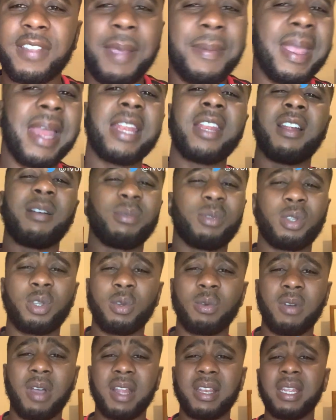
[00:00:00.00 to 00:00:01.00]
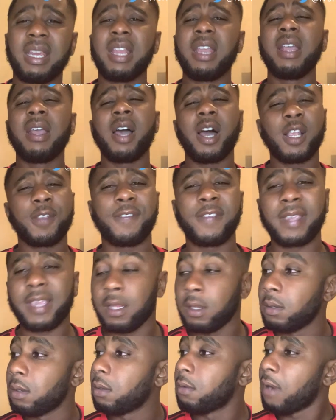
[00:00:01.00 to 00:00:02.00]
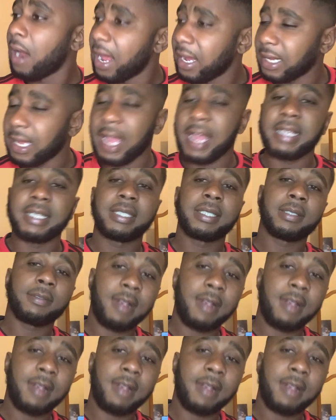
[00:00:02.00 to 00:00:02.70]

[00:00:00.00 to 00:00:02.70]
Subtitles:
it ended up 2-1. I was thinking, right guys,